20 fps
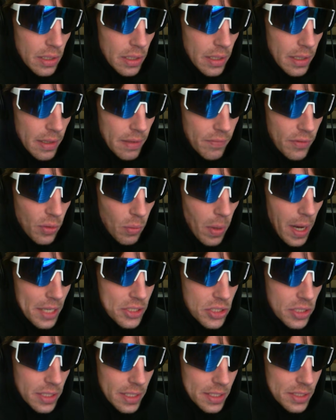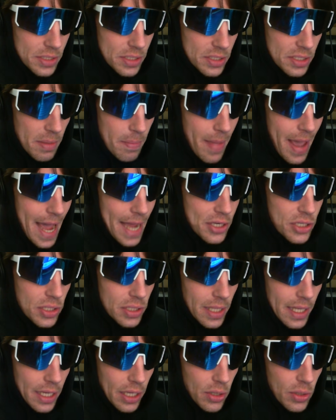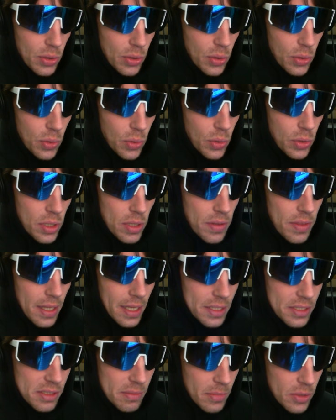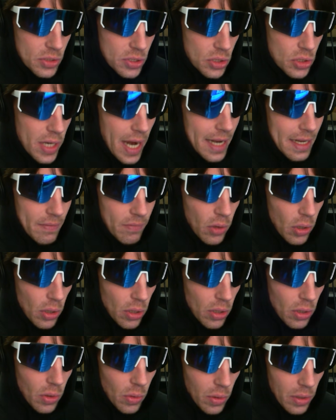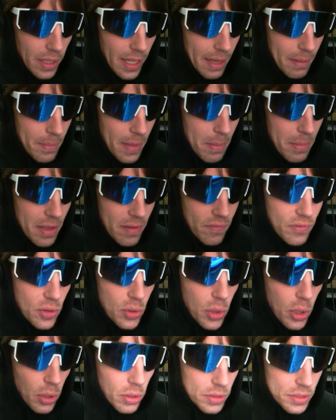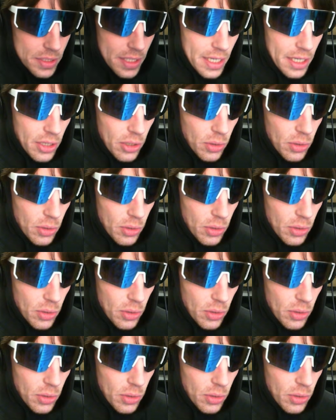If you're watching this, just imagine like who do you think is the most attractive girl, or like maybe a few girls that you're